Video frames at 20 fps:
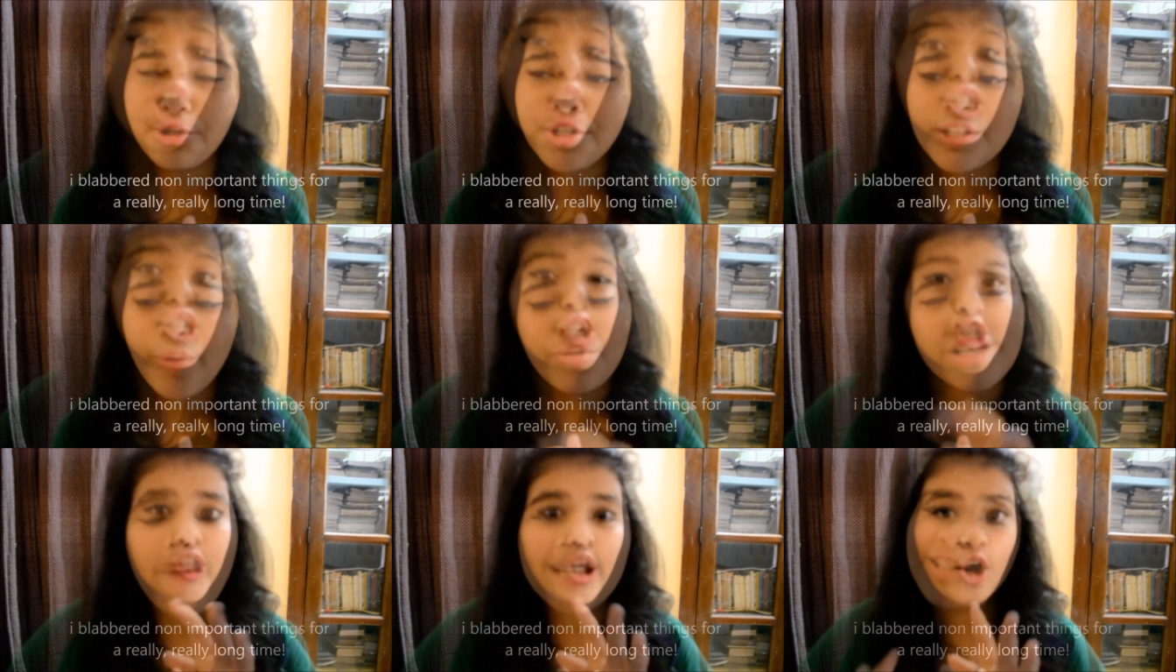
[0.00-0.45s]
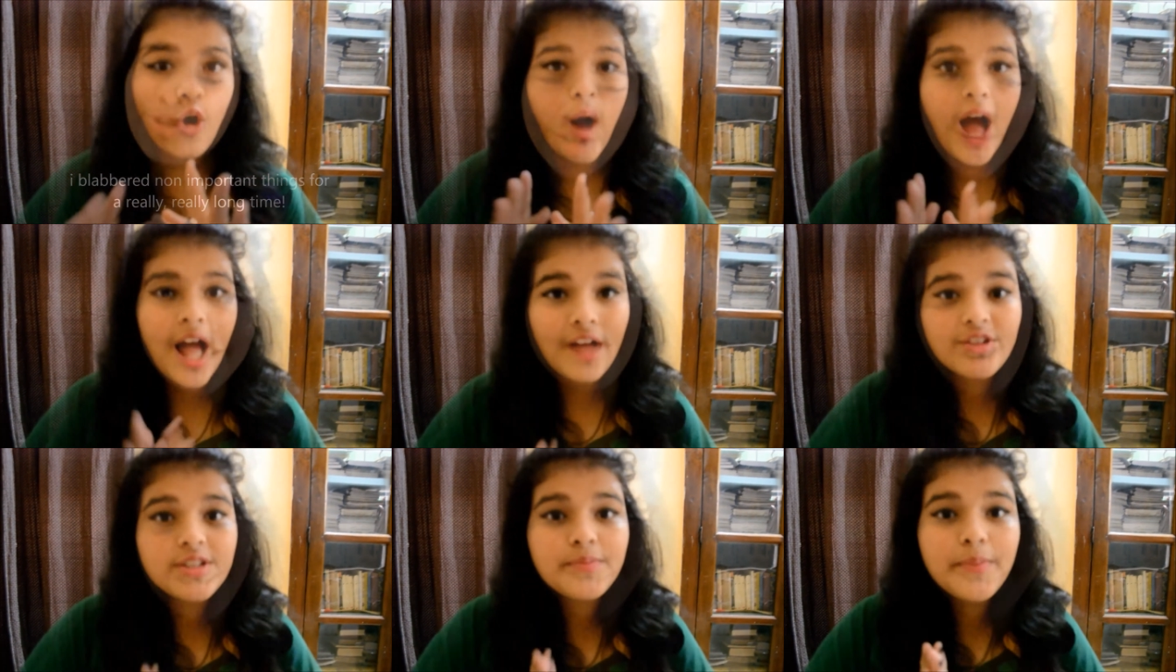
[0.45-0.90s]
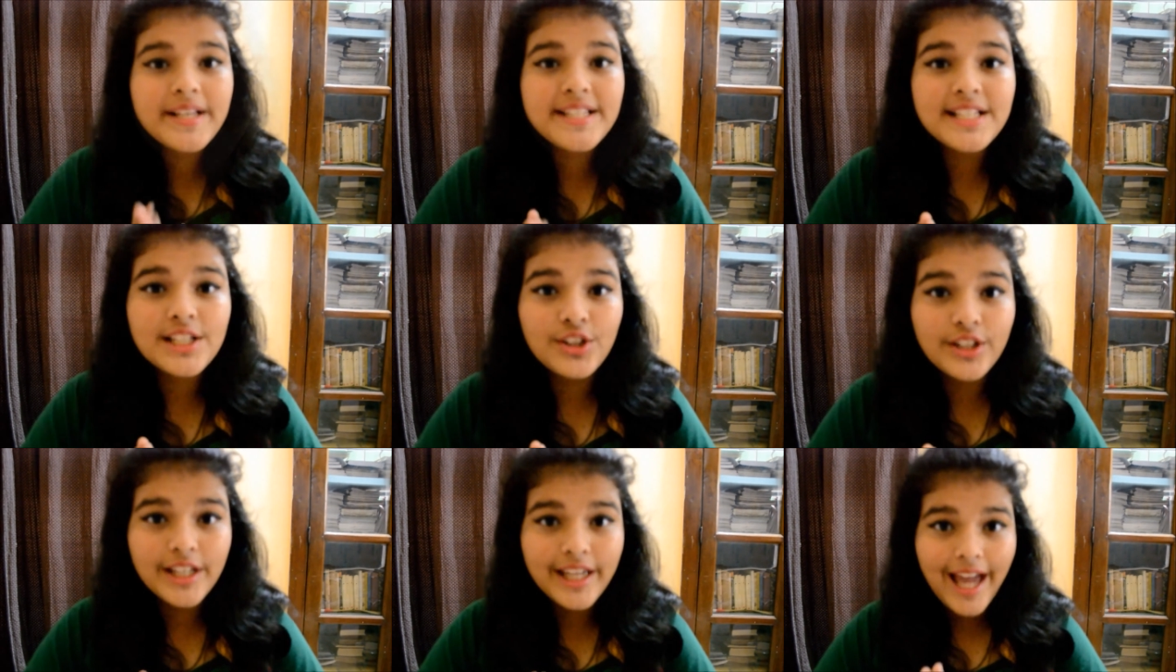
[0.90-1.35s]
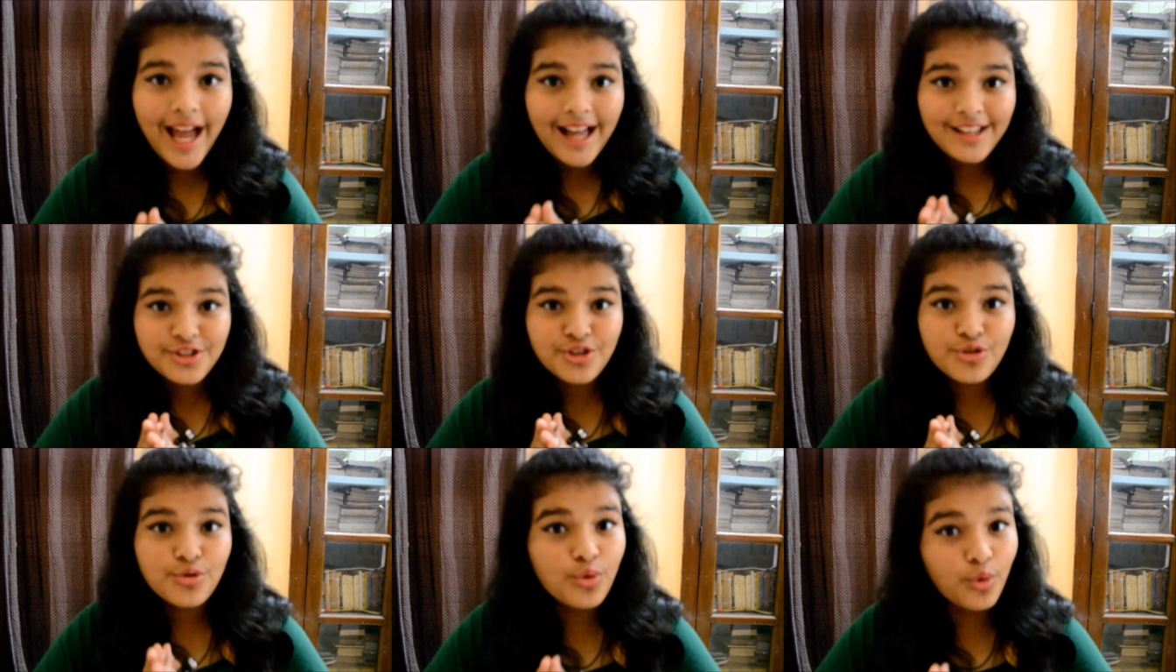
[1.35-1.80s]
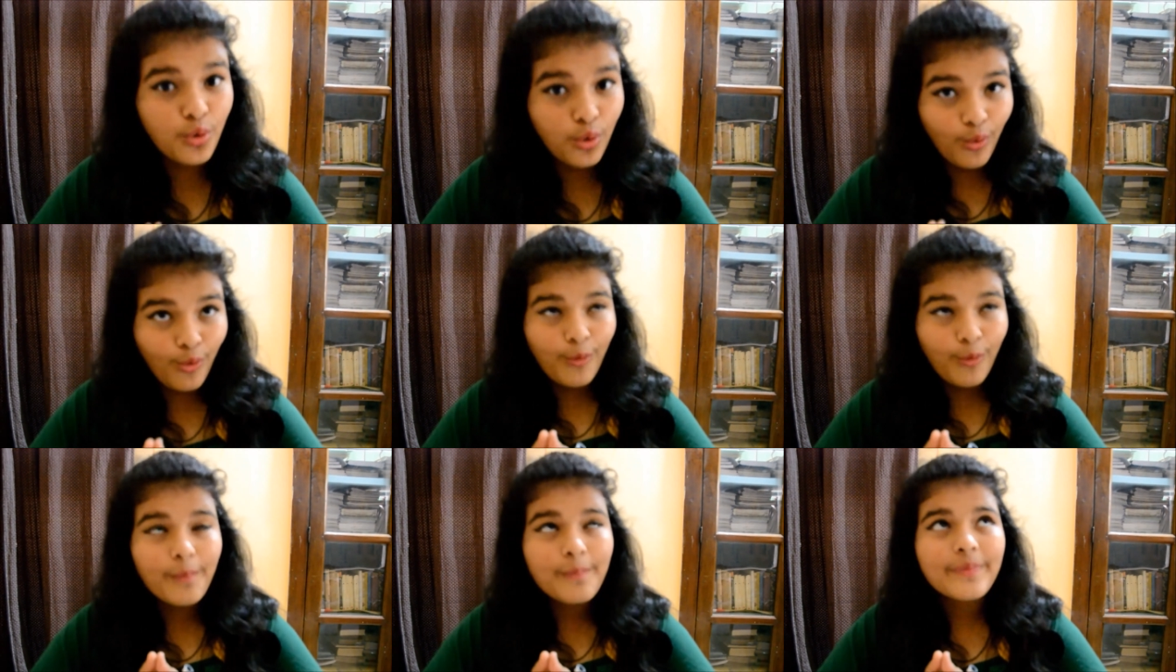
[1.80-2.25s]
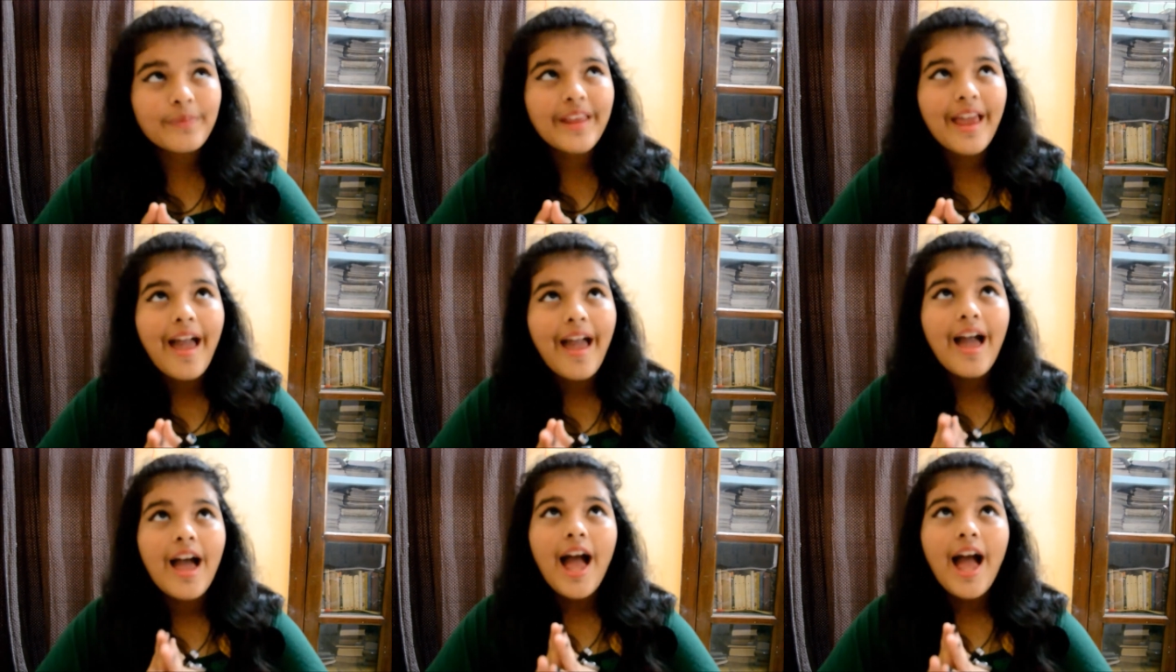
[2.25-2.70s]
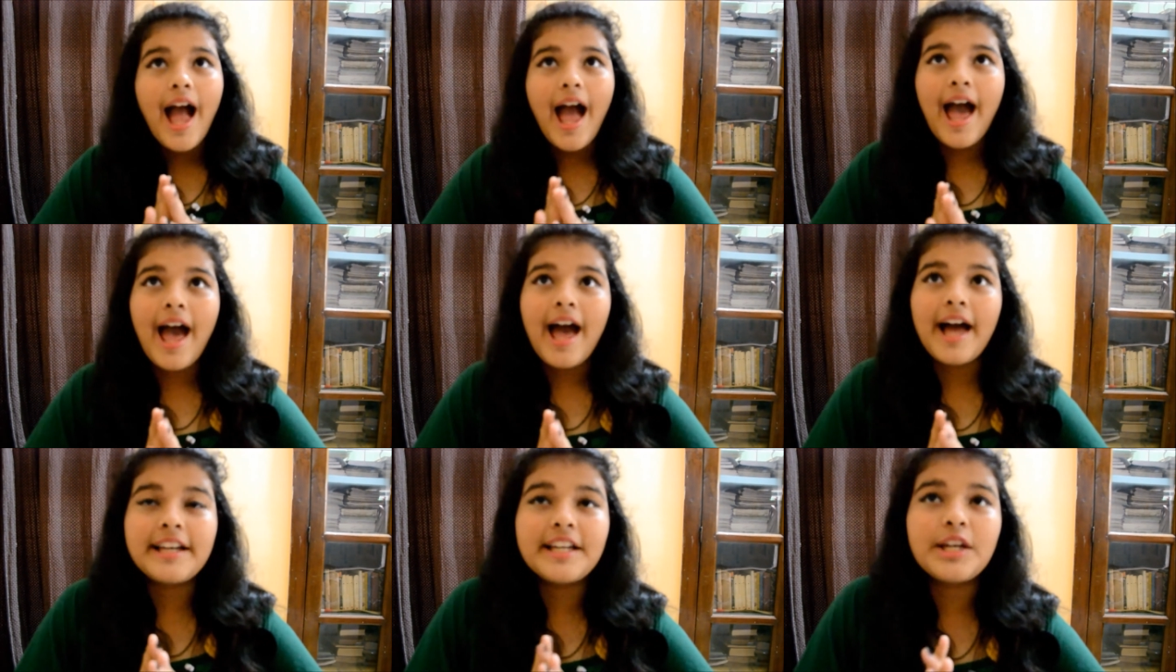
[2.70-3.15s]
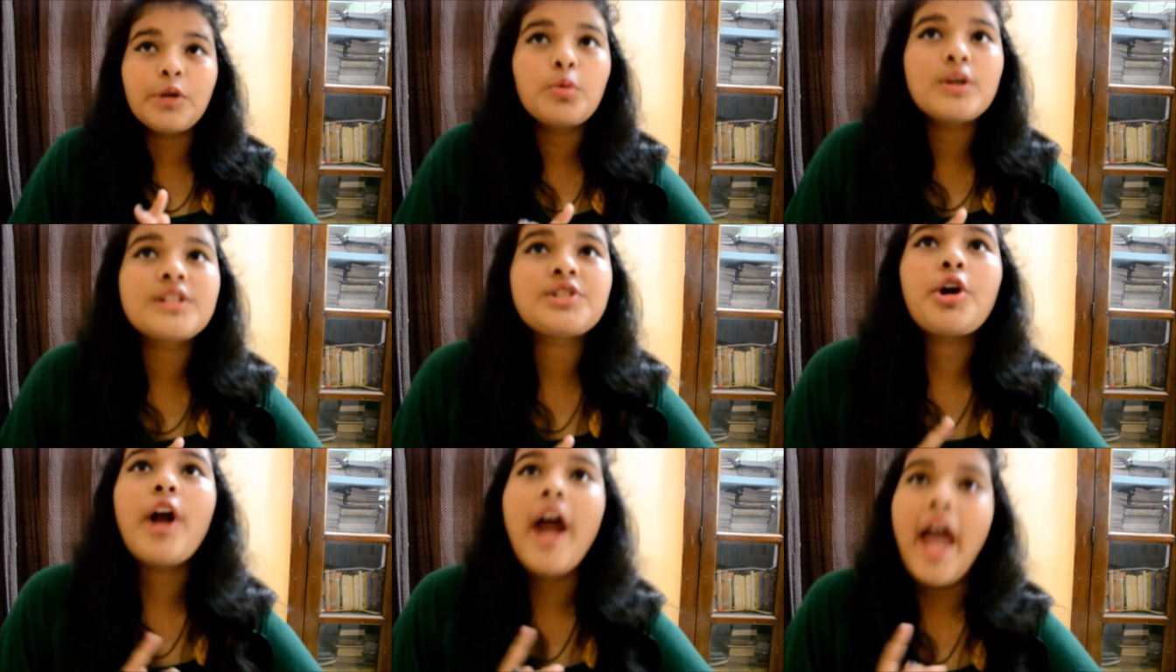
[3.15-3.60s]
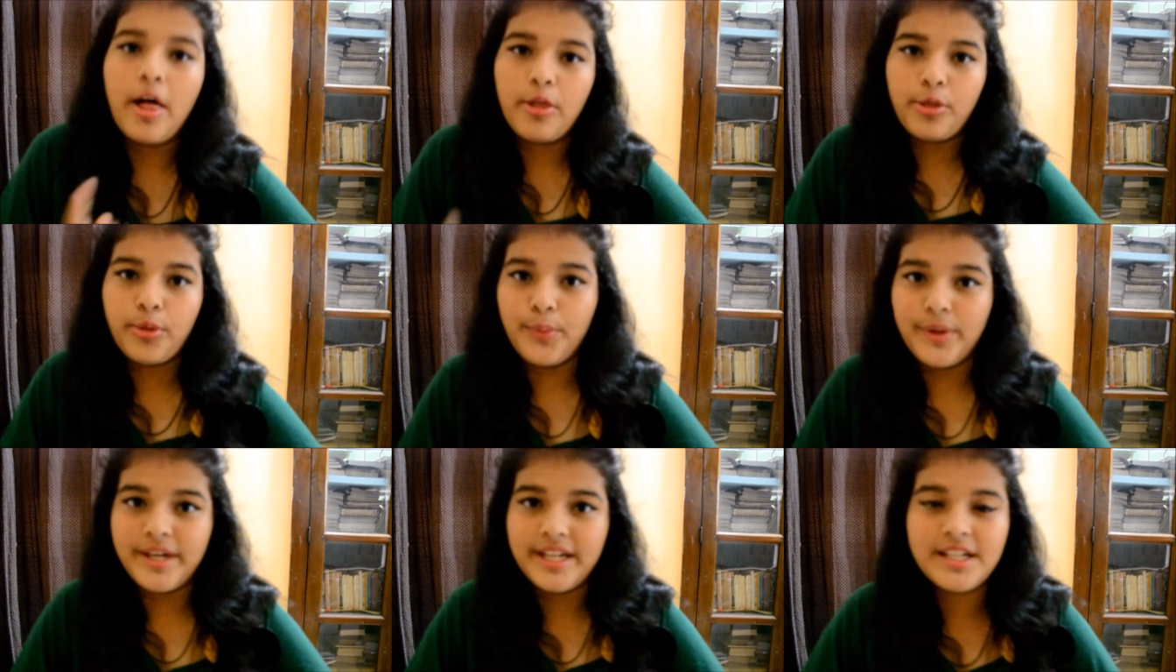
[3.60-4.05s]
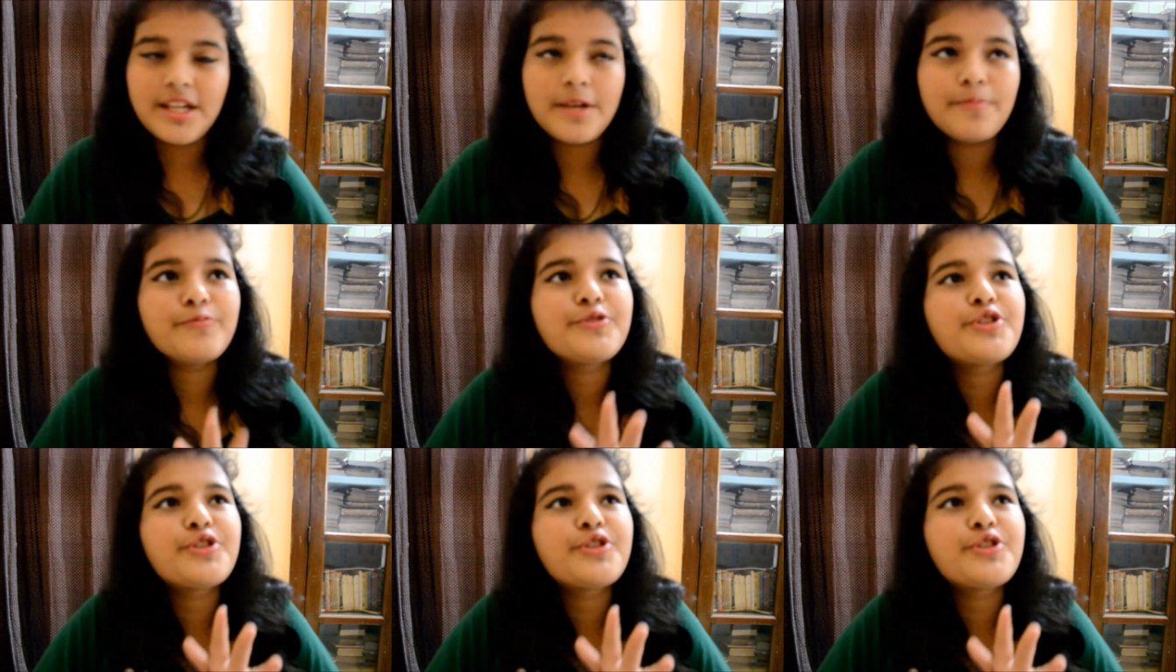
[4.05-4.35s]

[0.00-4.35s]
So I was basically at school, and it was our health week.